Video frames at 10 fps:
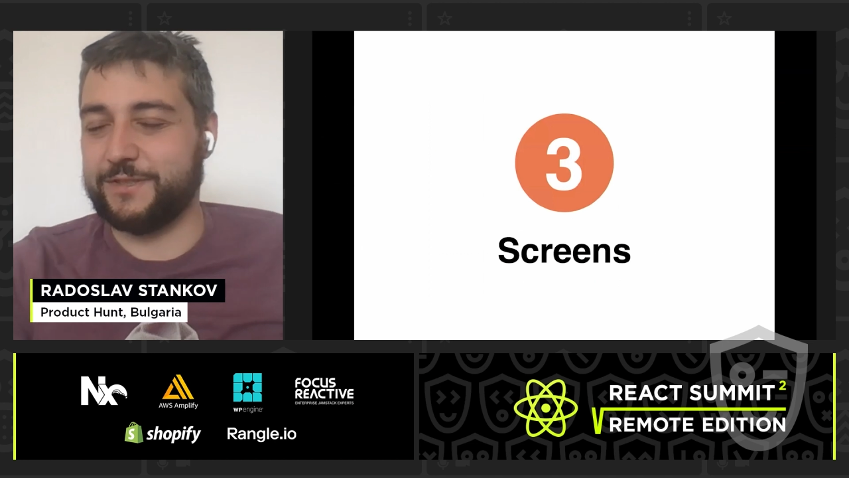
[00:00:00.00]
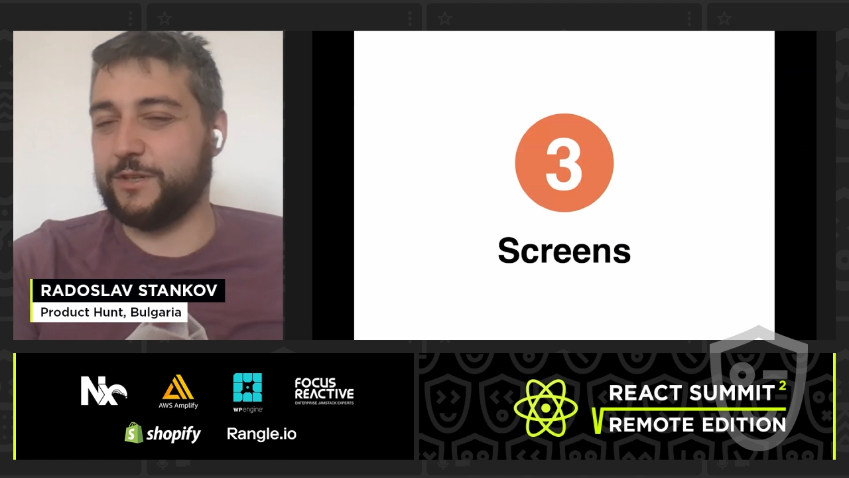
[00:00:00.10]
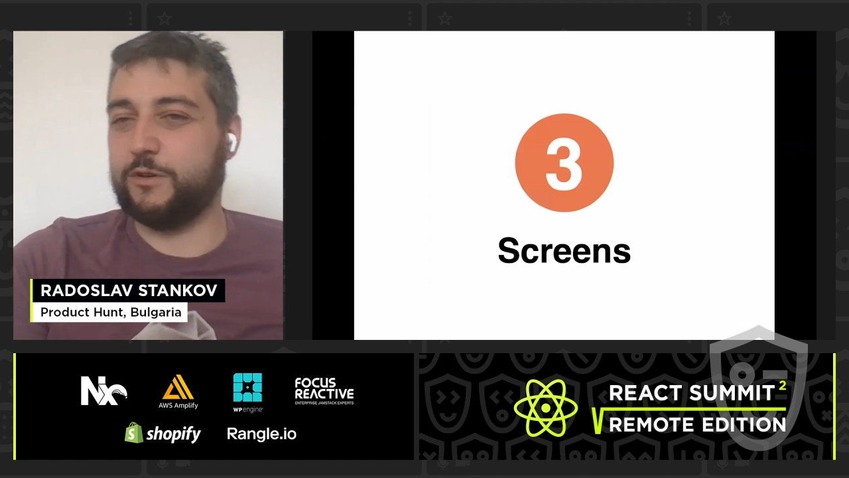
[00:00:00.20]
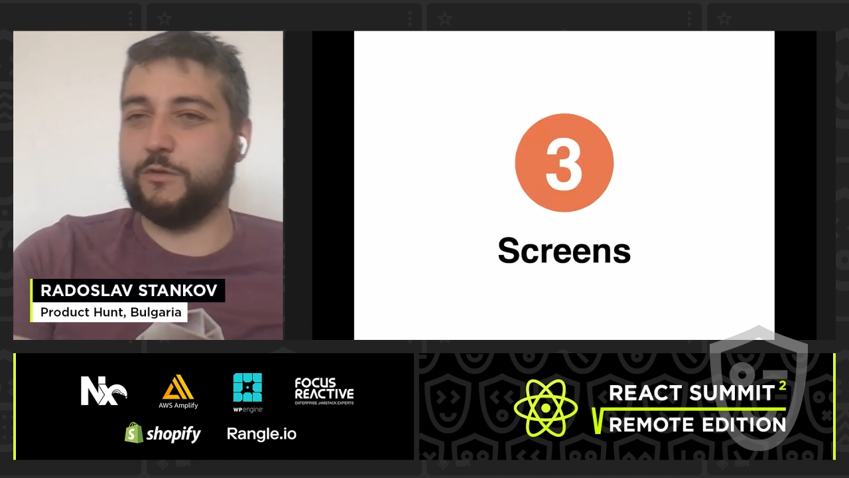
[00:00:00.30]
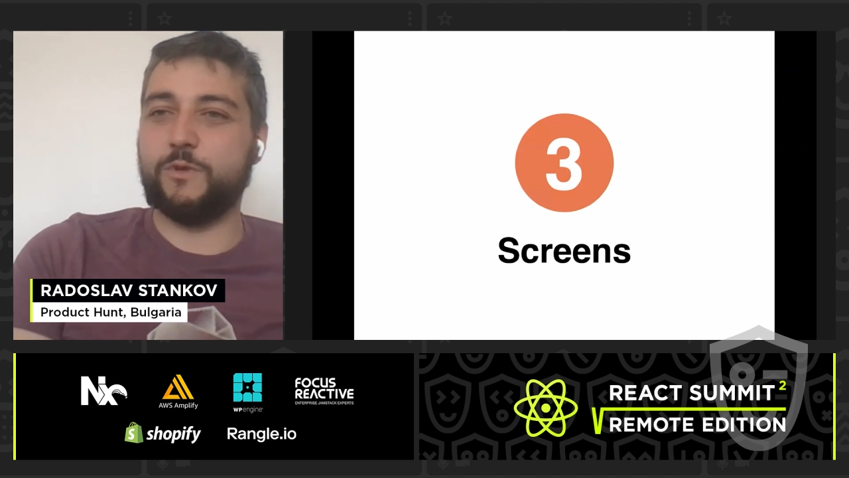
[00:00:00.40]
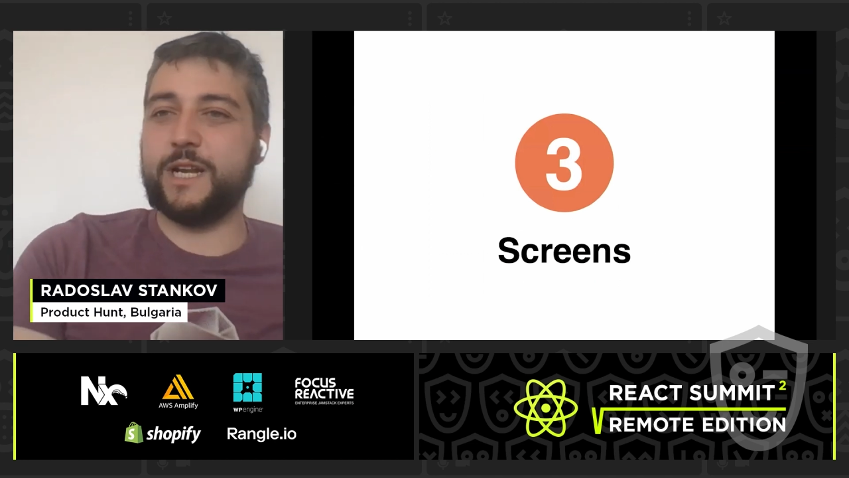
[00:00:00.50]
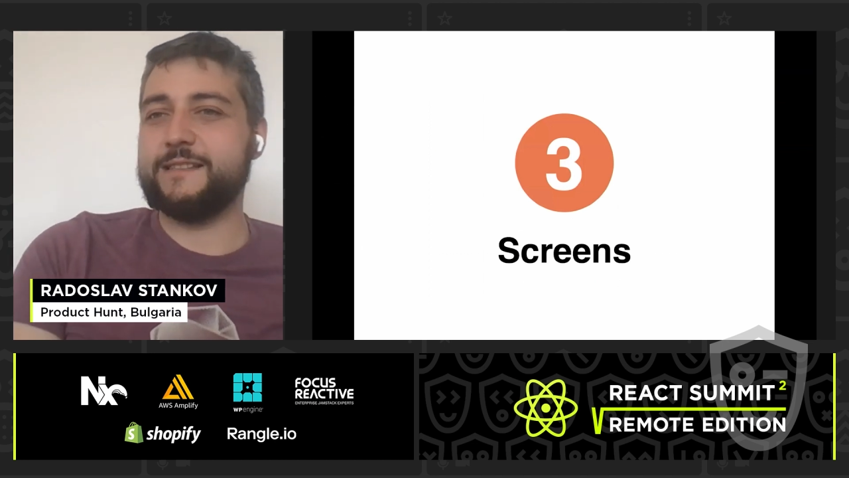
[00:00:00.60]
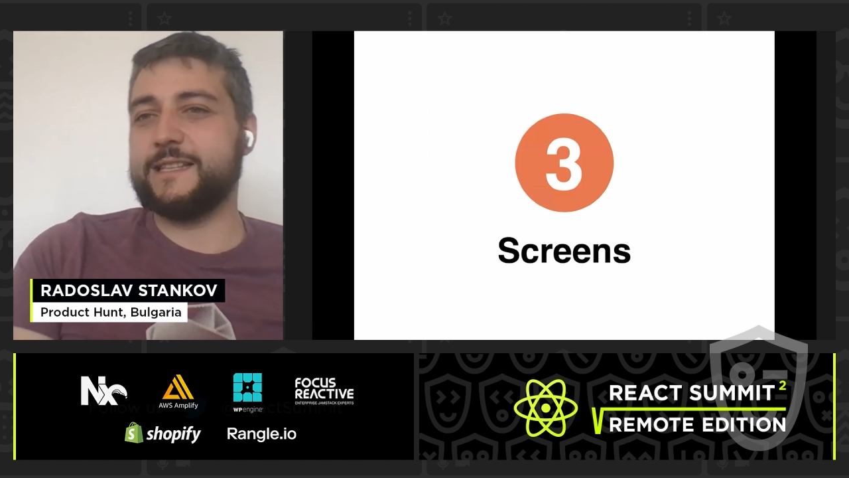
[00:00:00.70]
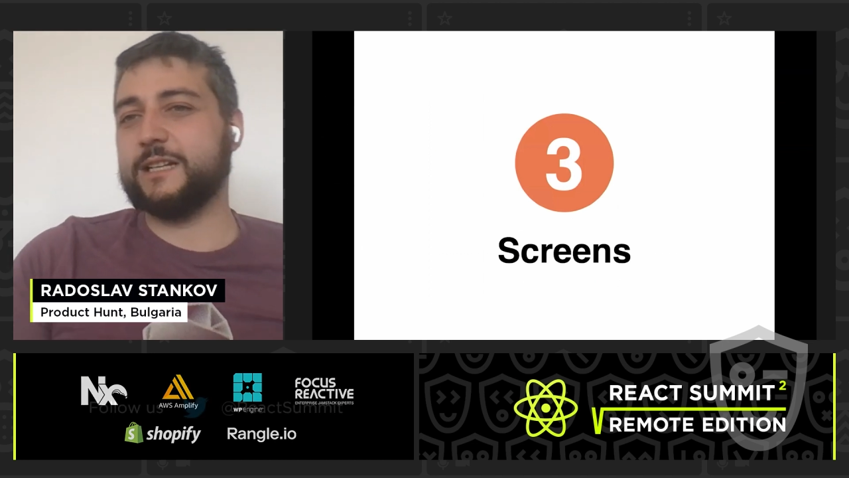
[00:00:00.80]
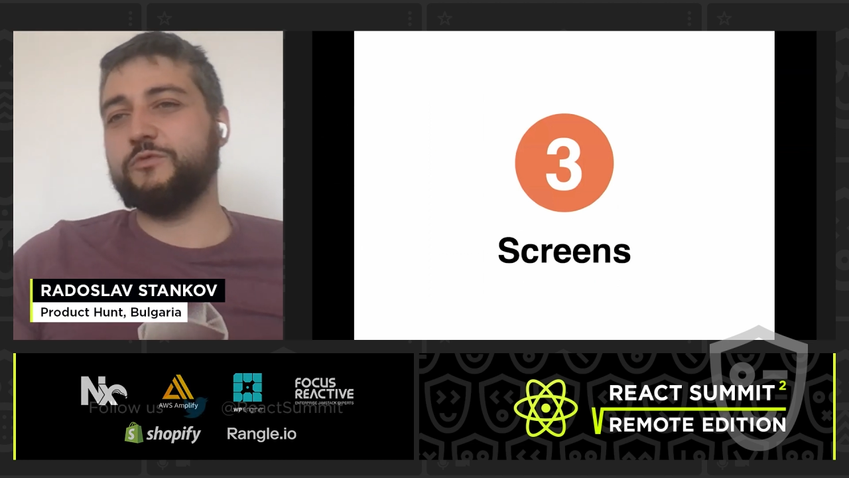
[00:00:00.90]
So
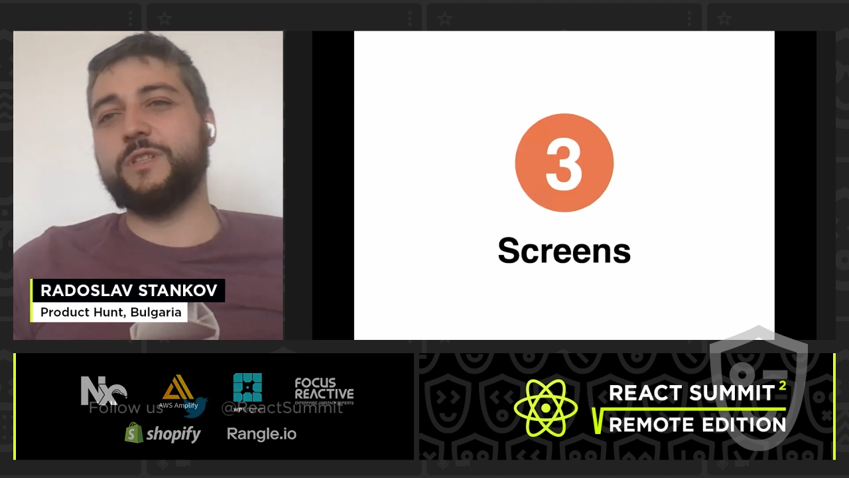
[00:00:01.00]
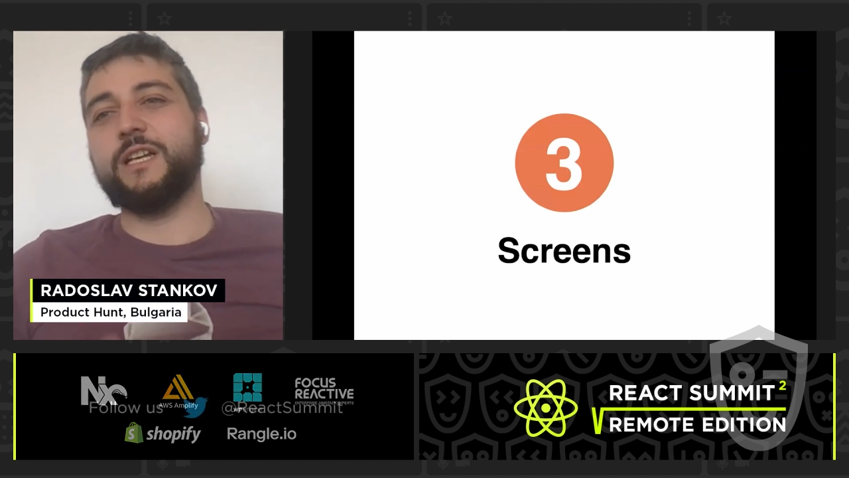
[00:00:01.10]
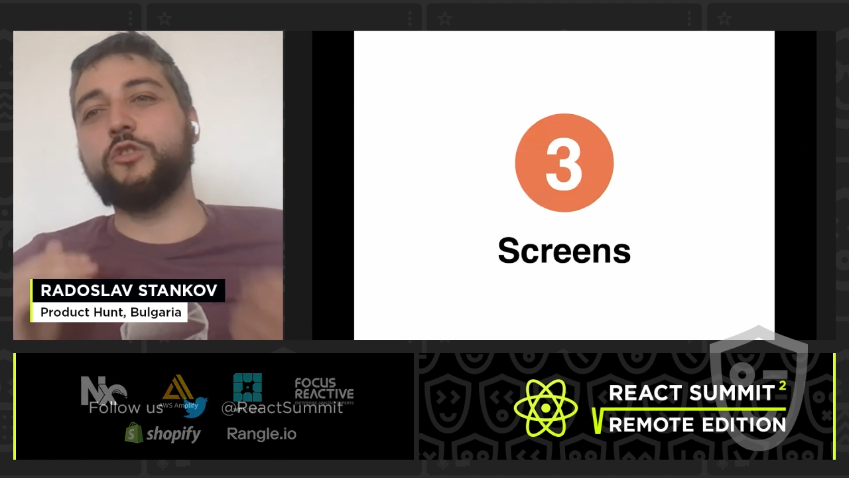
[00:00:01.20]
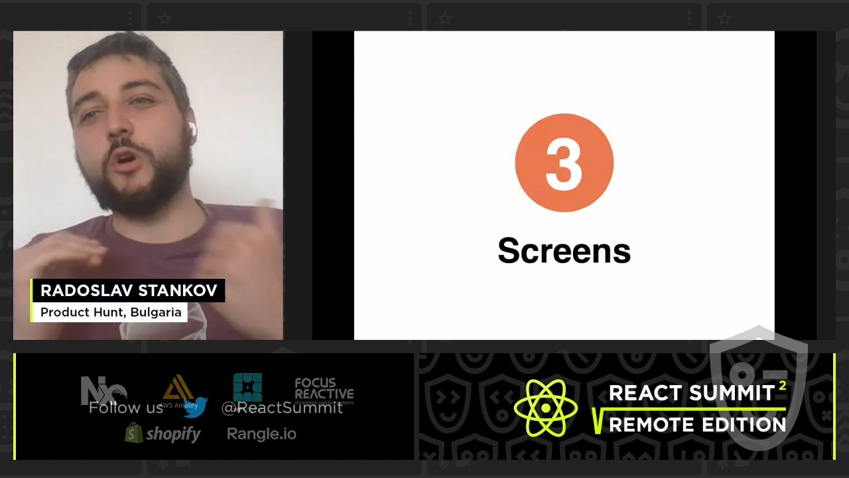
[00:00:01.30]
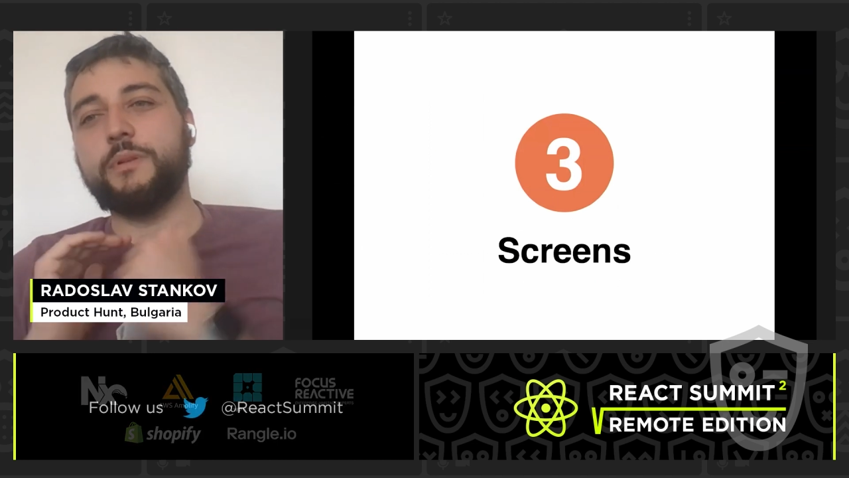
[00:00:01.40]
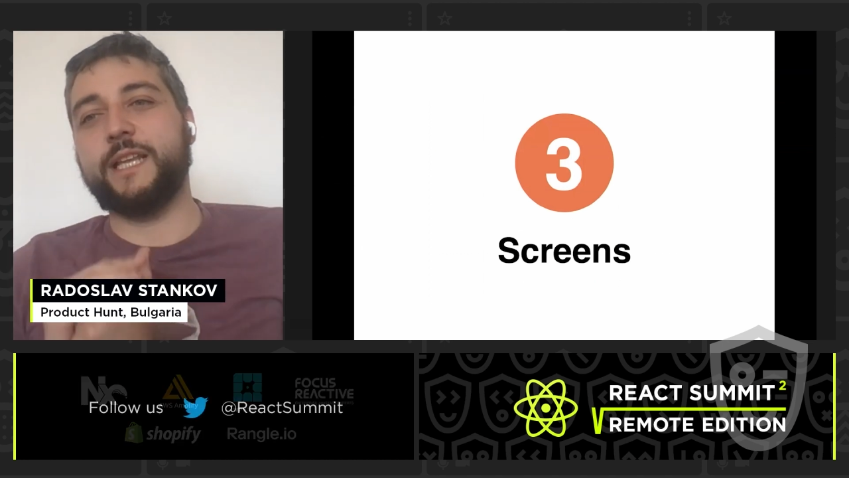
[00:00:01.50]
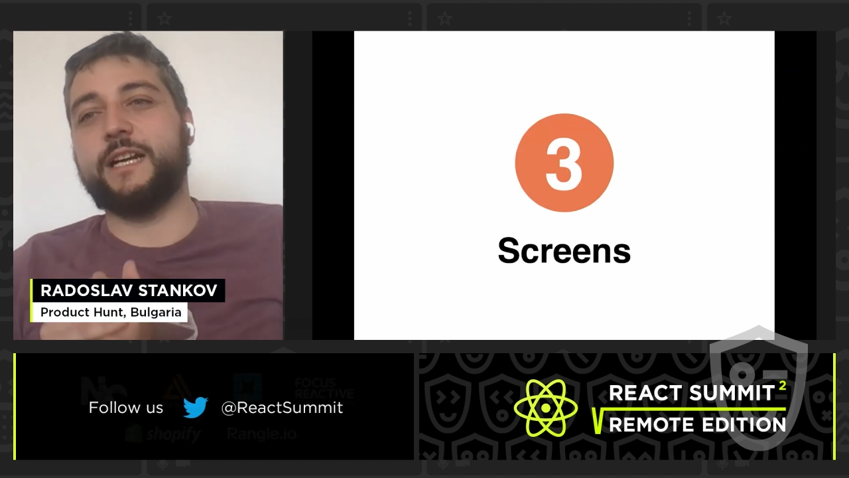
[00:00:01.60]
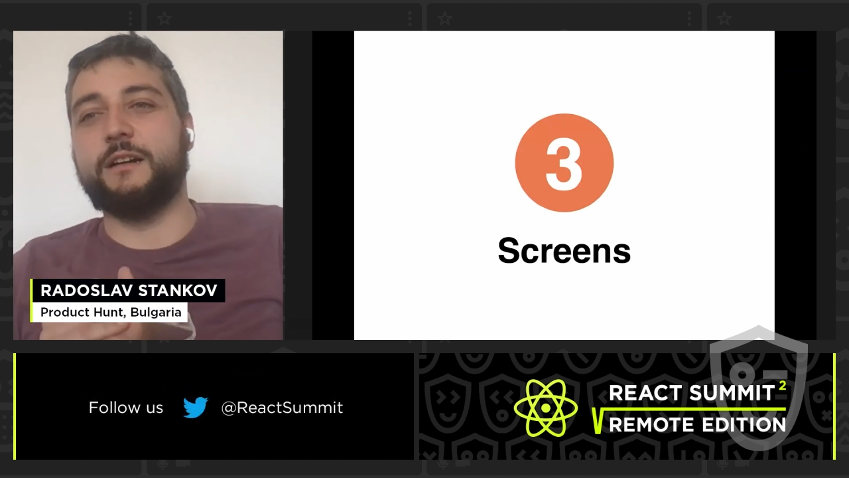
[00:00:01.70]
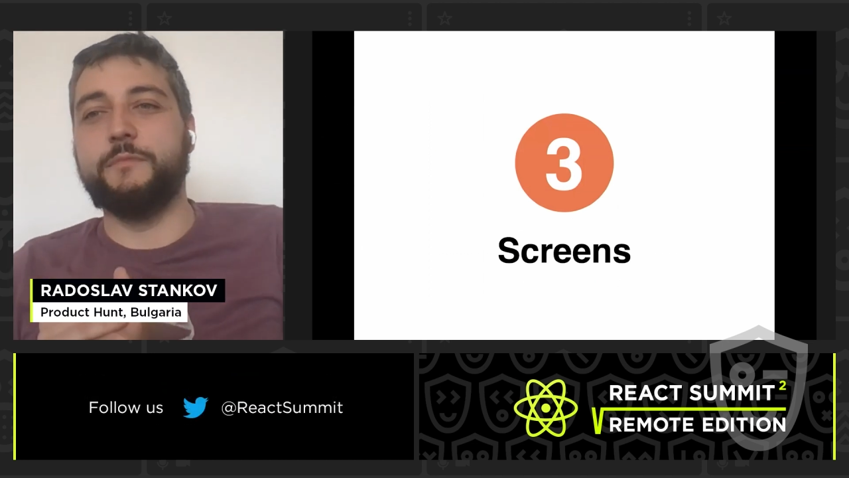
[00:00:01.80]
let's start with the top layer,